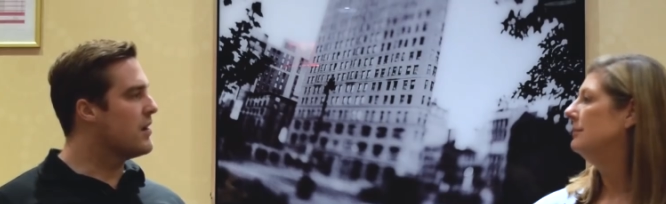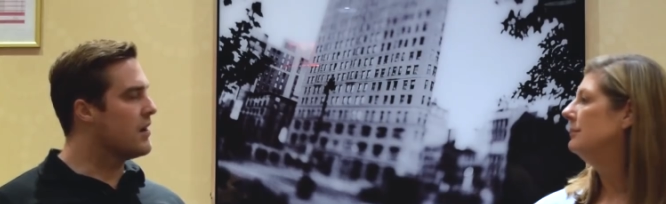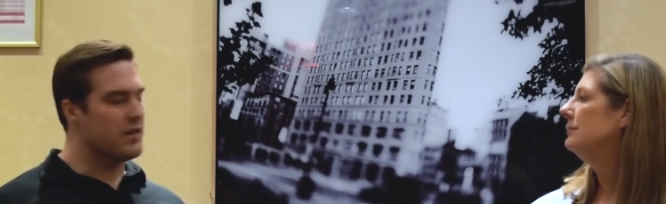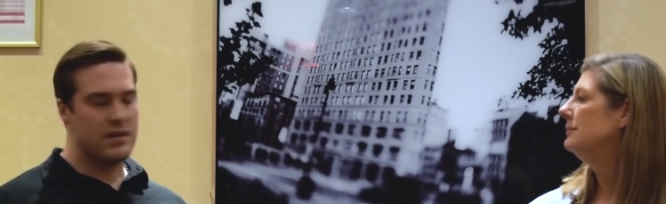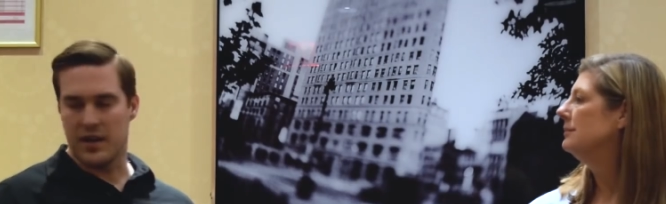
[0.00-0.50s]

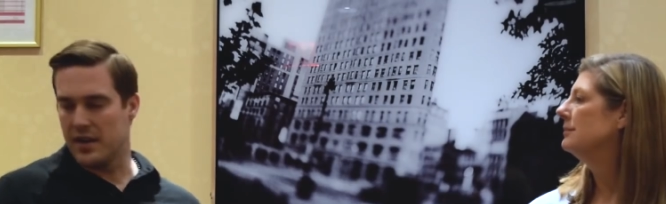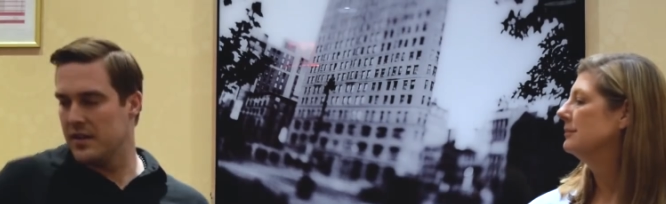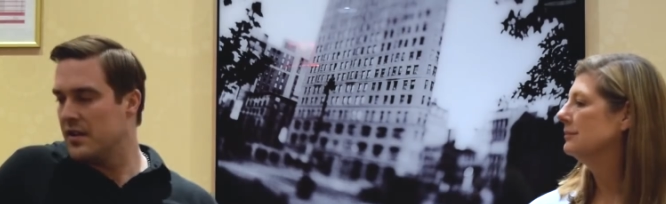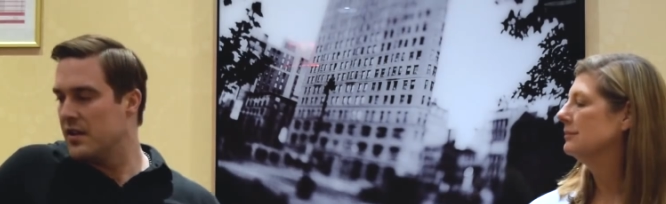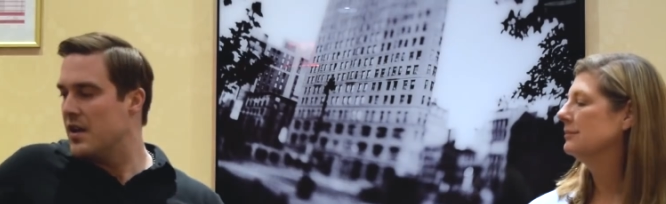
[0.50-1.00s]
Speaker 1: Okay.
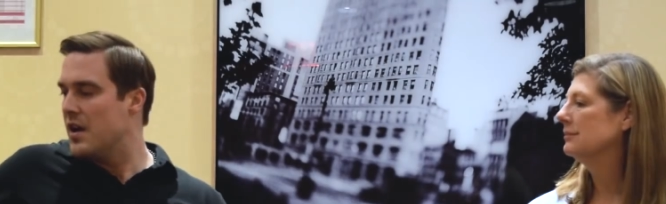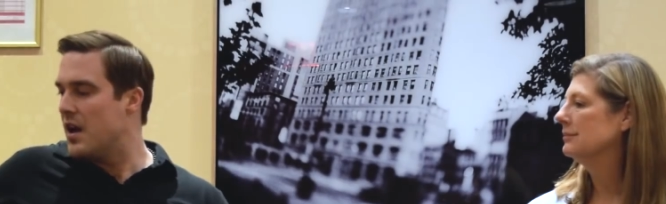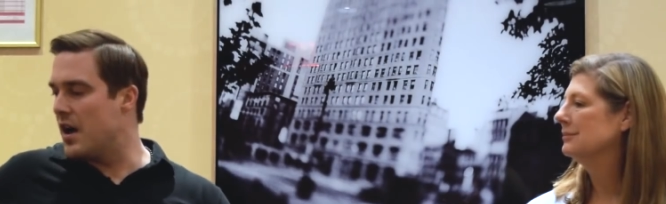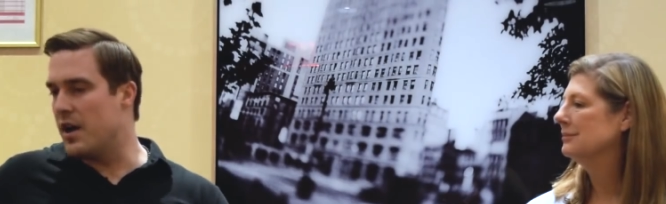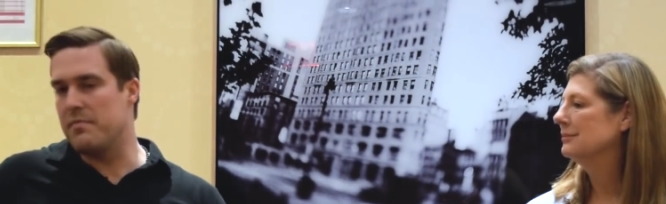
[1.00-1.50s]

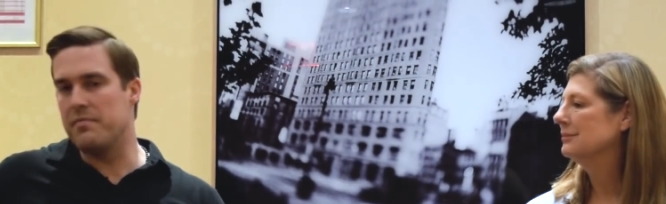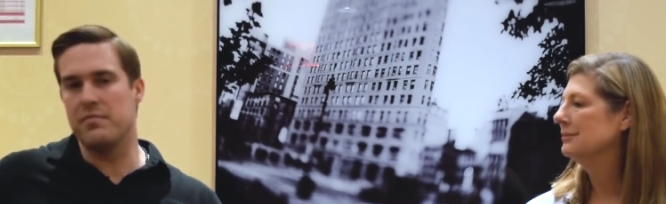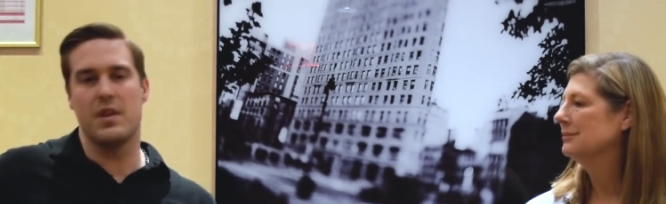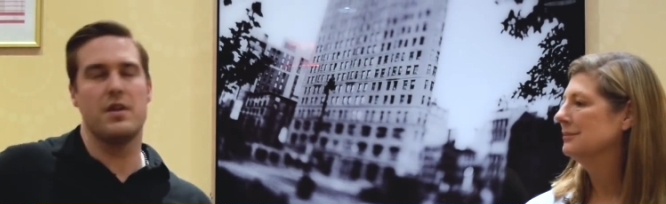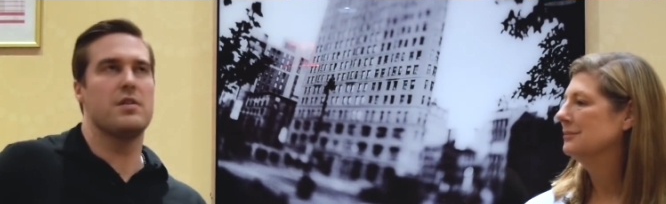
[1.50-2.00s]

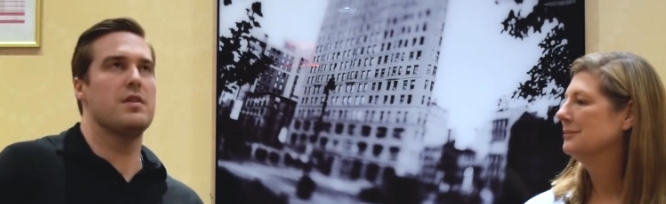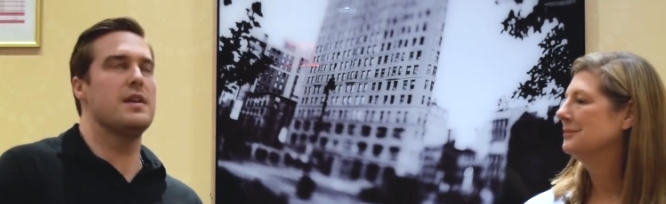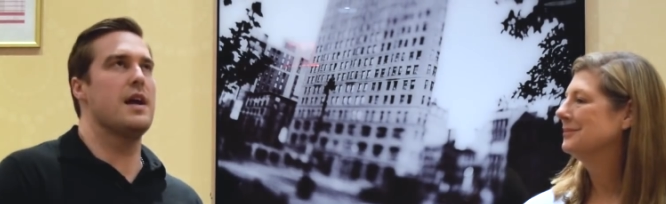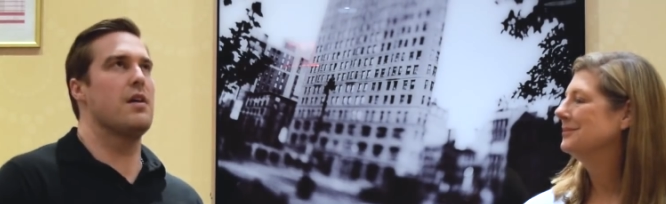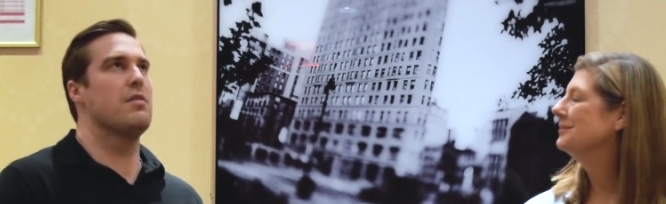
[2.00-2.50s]
Um,
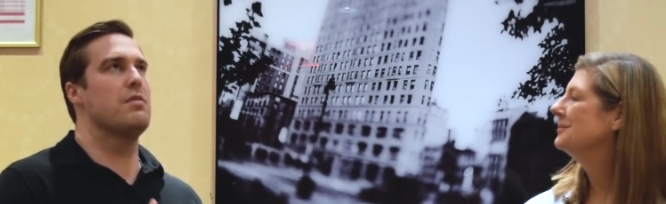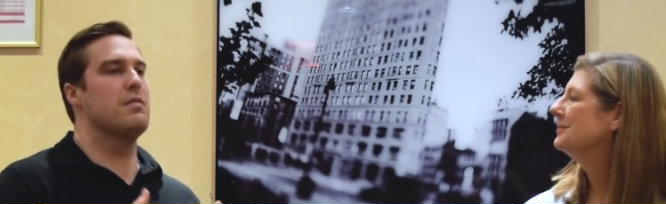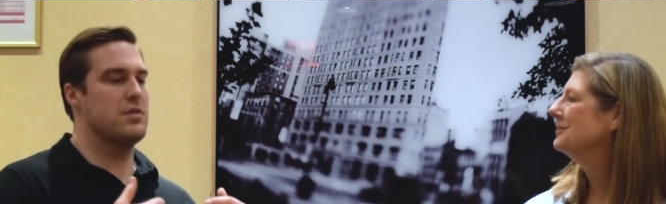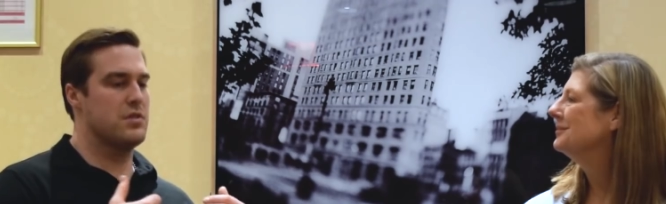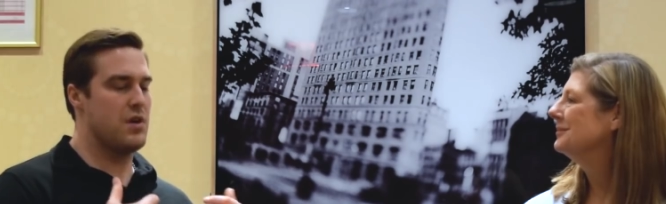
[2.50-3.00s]
now,
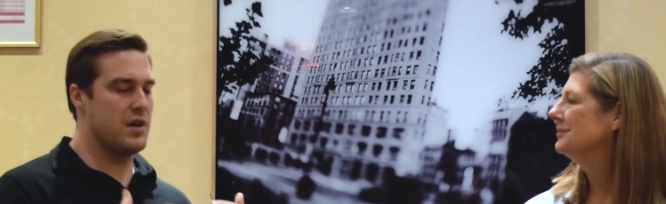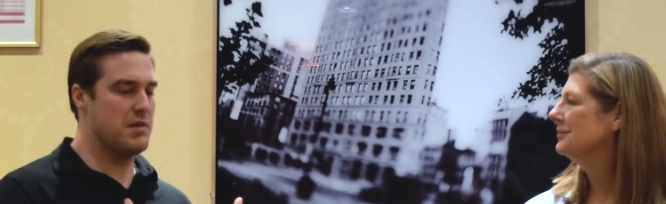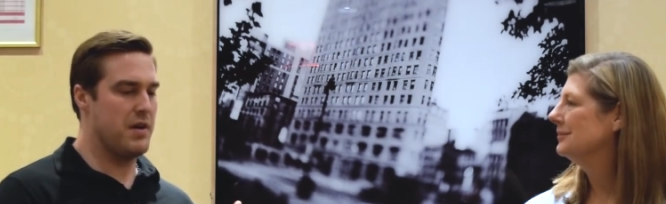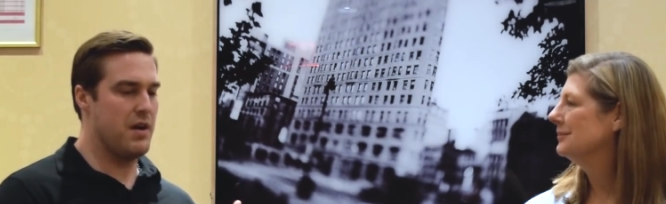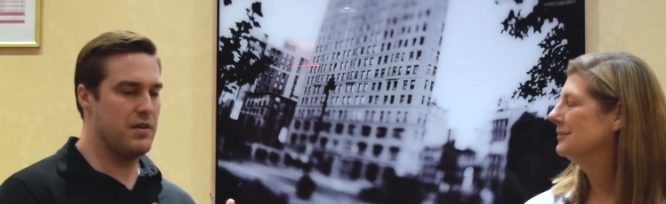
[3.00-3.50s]
talk
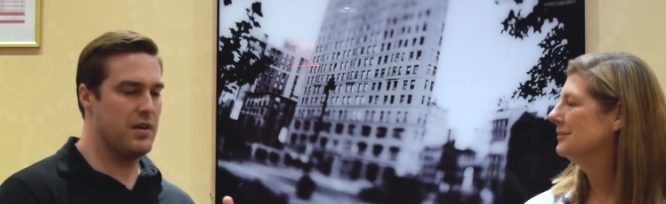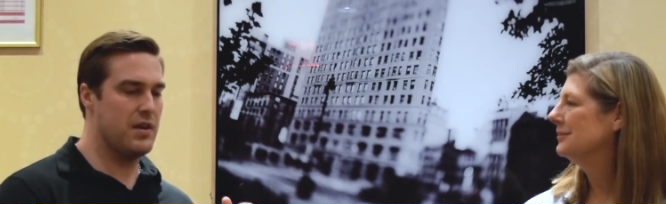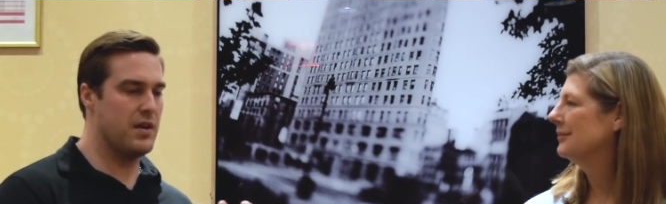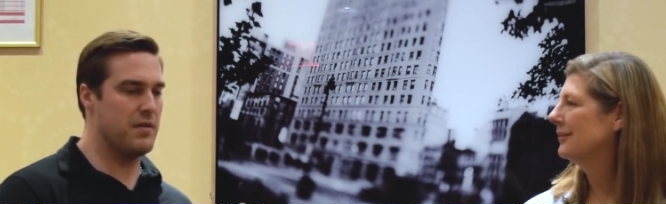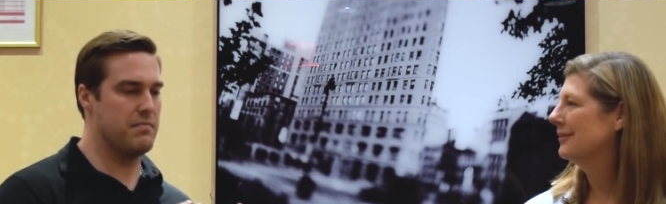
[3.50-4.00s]
about
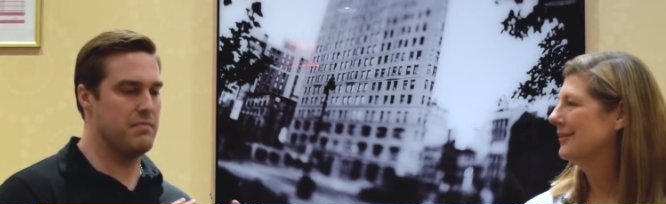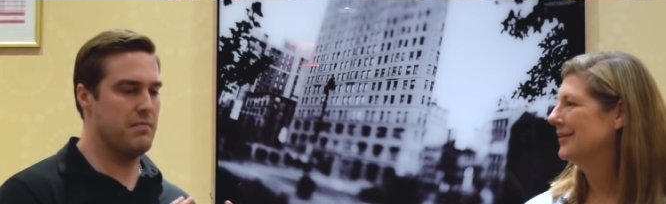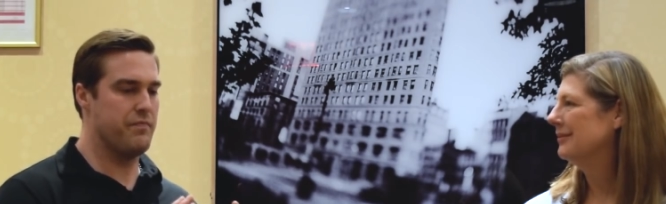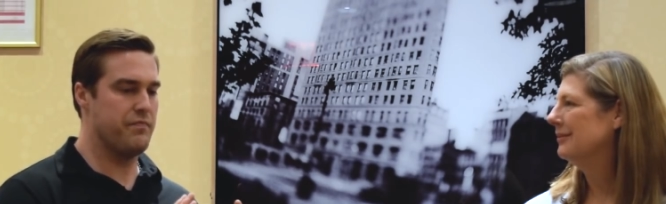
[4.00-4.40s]
um,